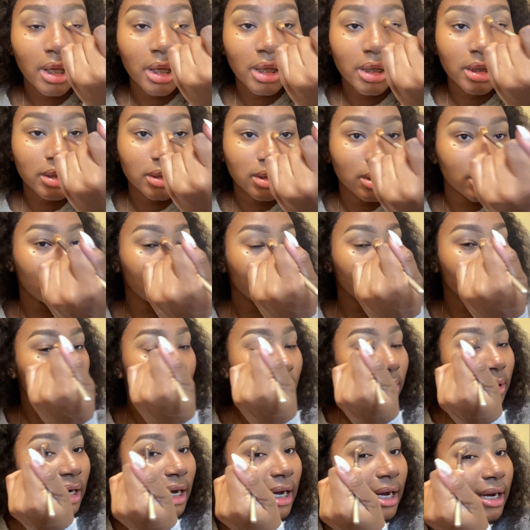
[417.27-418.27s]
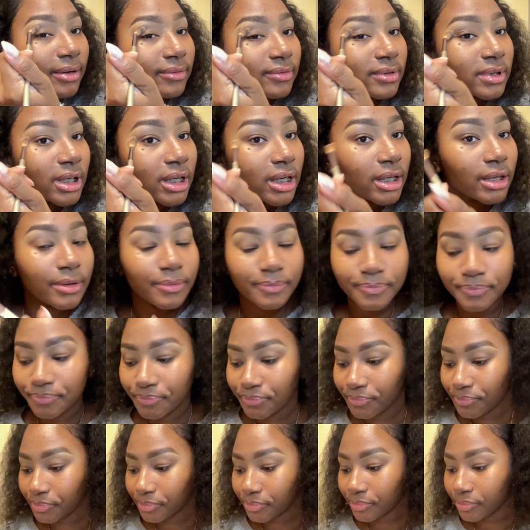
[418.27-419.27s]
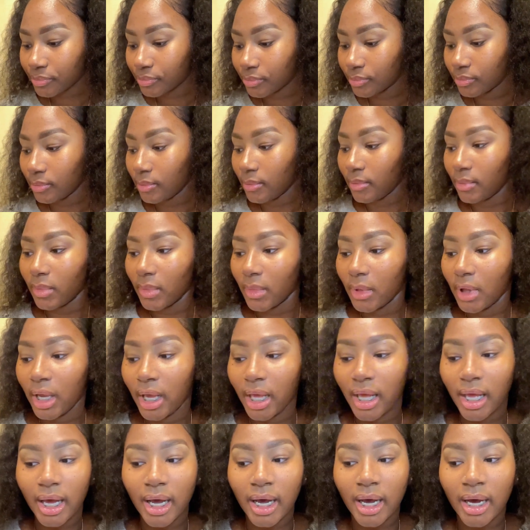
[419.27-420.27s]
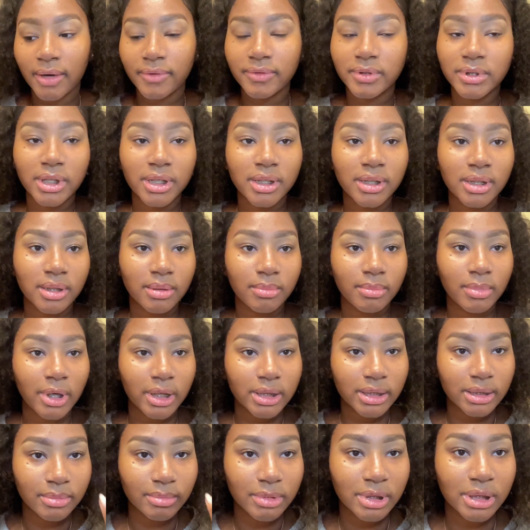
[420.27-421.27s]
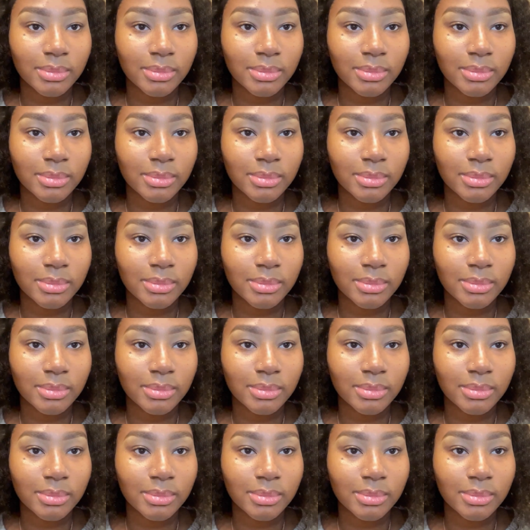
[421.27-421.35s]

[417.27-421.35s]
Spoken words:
So after the bottom is